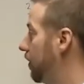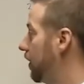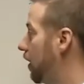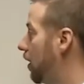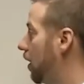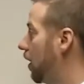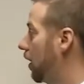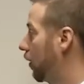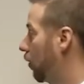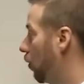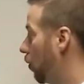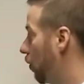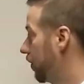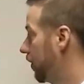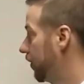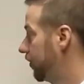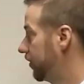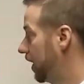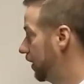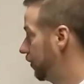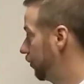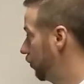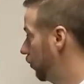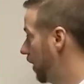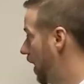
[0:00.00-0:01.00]
of the arc or the
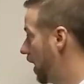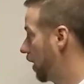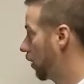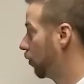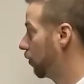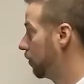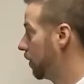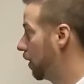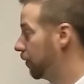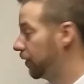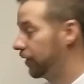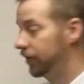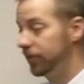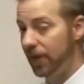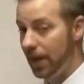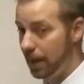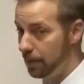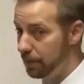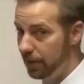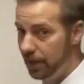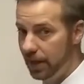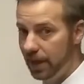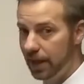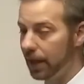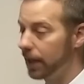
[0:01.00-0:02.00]
central angle, remember the
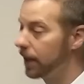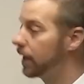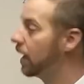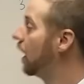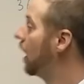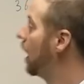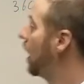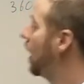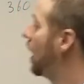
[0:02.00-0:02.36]
same thing,